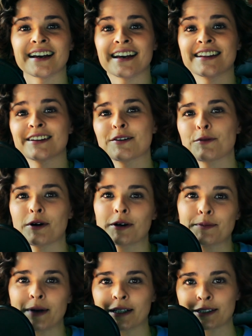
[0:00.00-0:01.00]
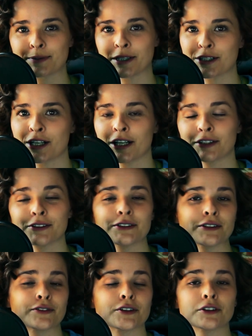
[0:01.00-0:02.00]
Hey there, welcome back to my channel.
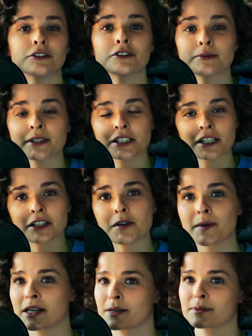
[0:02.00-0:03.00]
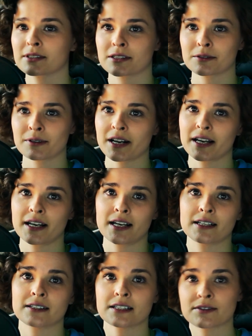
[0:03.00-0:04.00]
If you're new to my channel, my name is Lorraine,
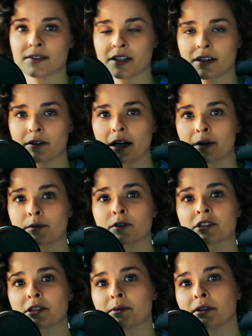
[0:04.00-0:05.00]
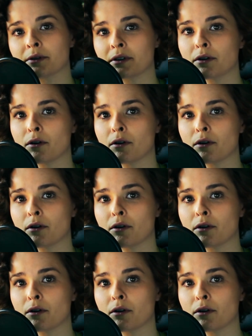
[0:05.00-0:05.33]
and in this video I'm going to be going